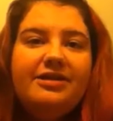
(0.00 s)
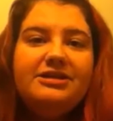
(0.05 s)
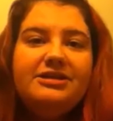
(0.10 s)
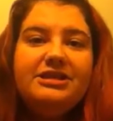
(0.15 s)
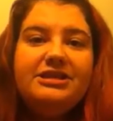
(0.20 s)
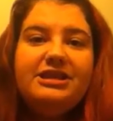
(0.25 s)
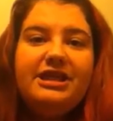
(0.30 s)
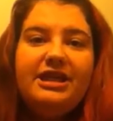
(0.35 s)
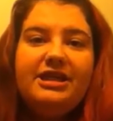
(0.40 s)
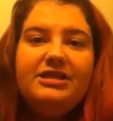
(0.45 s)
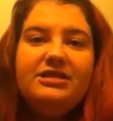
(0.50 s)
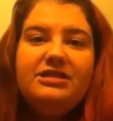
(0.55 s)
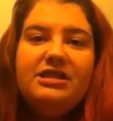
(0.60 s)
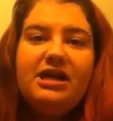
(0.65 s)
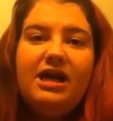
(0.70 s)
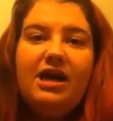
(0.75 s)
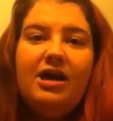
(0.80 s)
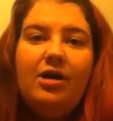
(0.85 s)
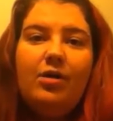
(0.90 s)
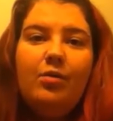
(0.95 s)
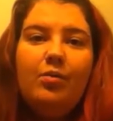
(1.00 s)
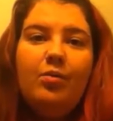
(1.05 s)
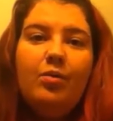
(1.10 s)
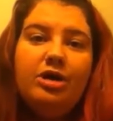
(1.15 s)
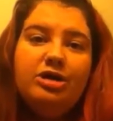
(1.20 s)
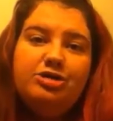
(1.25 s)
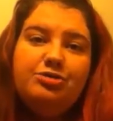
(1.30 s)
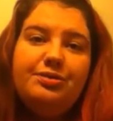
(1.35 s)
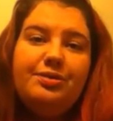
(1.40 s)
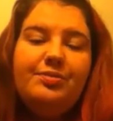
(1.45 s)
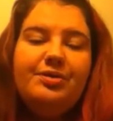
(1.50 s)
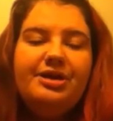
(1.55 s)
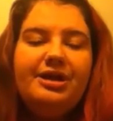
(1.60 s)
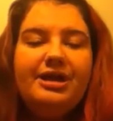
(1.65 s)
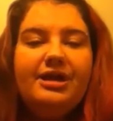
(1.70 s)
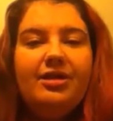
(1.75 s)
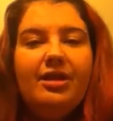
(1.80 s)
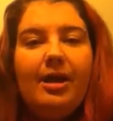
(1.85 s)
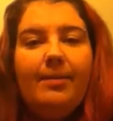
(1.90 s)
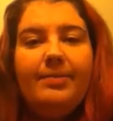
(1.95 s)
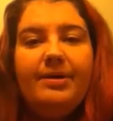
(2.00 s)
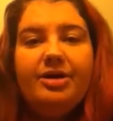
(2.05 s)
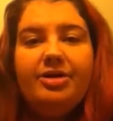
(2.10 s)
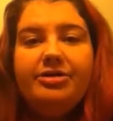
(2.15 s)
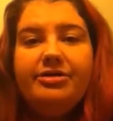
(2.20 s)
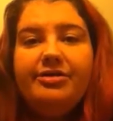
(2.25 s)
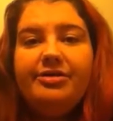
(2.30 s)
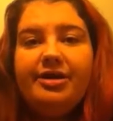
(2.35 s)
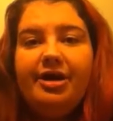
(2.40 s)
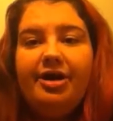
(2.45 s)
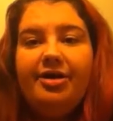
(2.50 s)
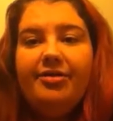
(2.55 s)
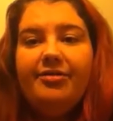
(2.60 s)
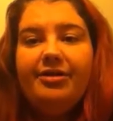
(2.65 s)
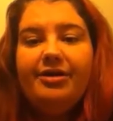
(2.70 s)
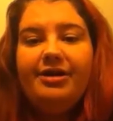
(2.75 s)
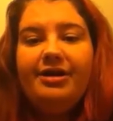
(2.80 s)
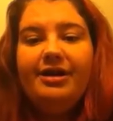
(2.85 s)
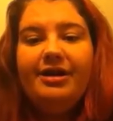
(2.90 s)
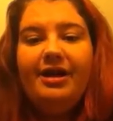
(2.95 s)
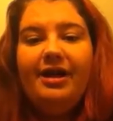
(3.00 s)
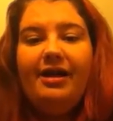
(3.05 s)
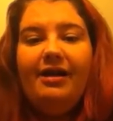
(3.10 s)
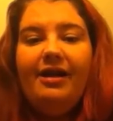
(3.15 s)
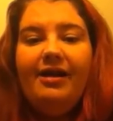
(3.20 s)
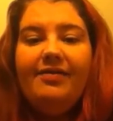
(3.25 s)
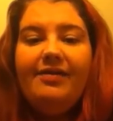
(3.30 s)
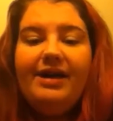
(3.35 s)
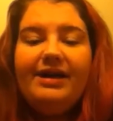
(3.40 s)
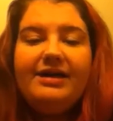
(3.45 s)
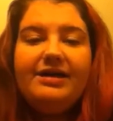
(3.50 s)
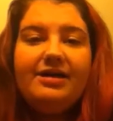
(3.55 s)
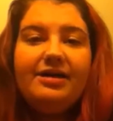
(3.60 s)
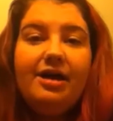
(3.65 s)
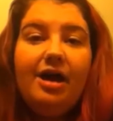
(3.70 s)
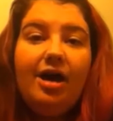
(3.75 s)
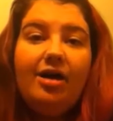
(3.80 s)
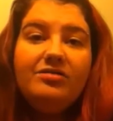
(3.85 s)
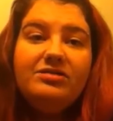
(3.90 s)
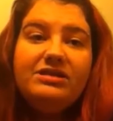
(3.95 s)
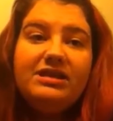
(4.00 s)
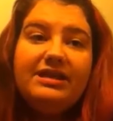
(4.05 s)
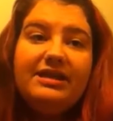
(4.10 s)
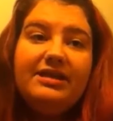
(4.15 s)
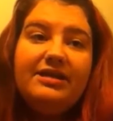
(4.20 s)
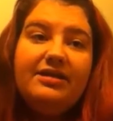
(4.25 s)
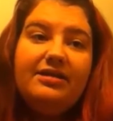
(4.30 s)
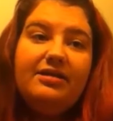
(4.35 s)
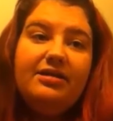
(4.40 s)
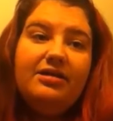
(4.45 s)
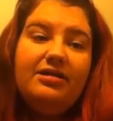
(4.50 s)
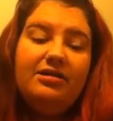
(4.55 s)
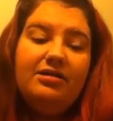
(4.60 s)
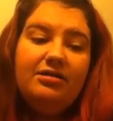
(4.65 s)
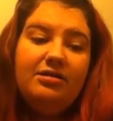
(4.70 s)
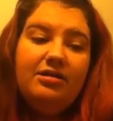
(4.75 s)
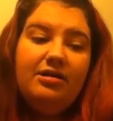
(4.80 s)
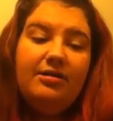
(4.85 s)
there's a chance that one twin would get a lot bigger than the other, and that can cause in